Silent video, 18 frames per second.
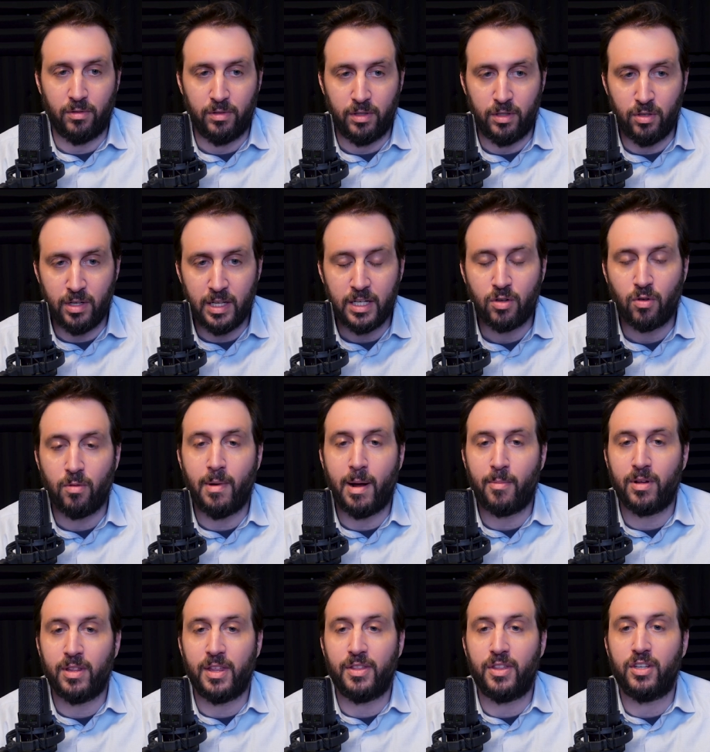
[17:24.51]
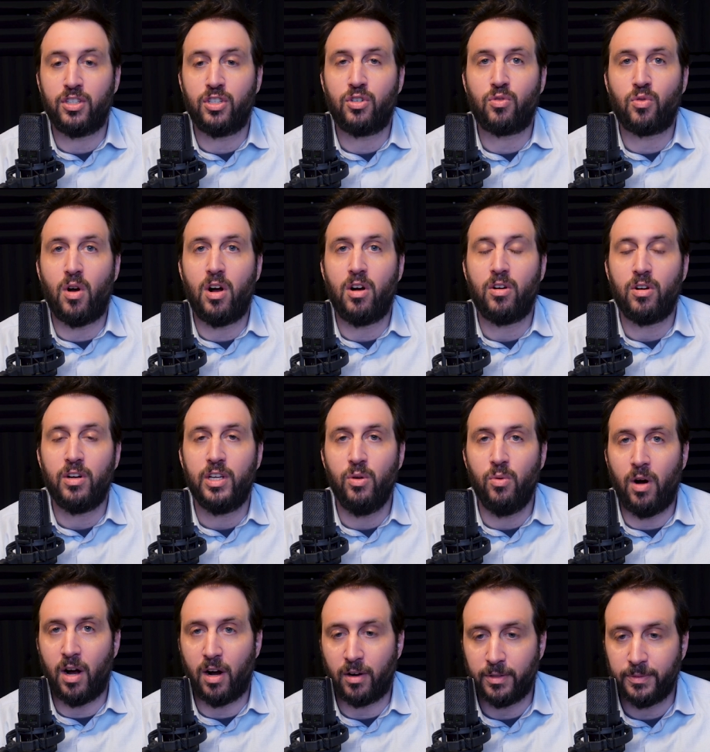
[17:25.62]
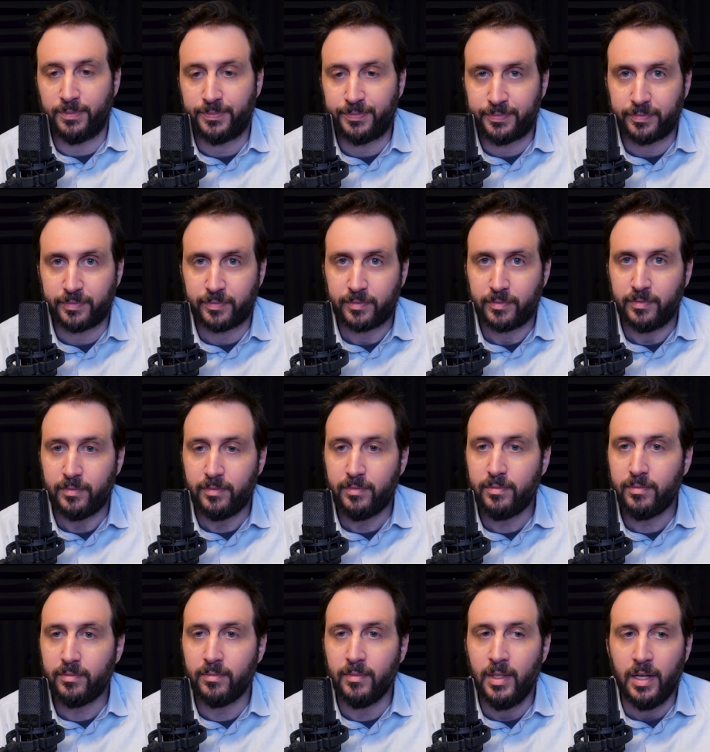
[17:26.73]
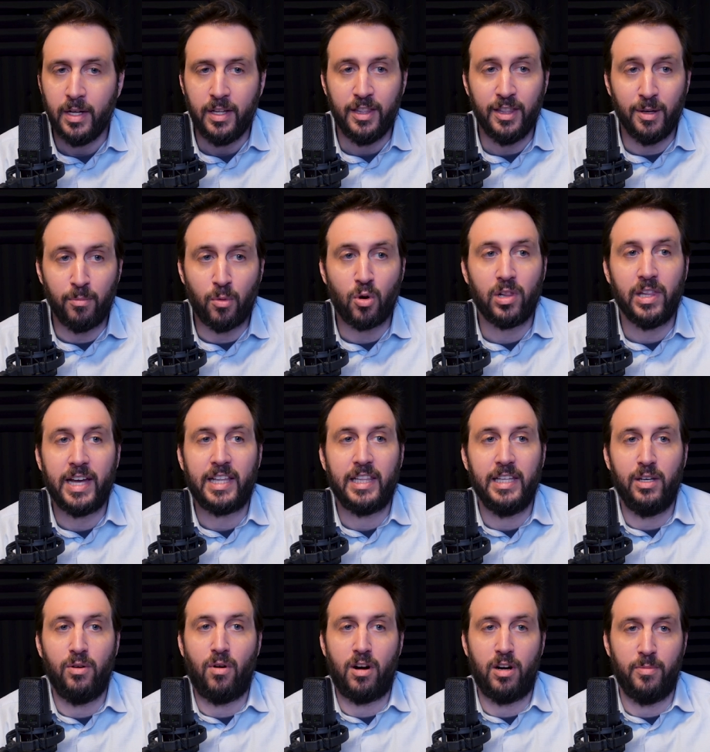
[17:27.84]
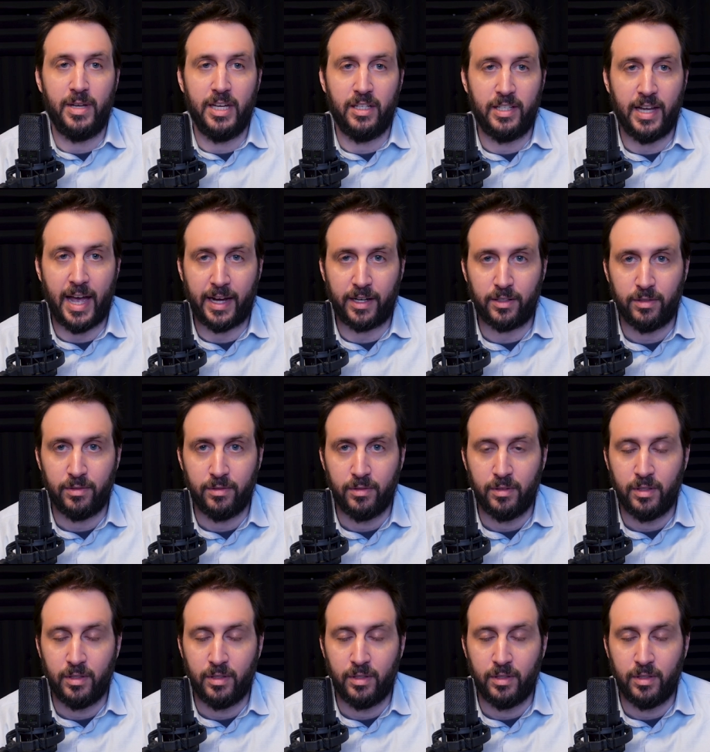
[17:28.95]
You need to remember that the stronger you are, the more likely you are to be attacked.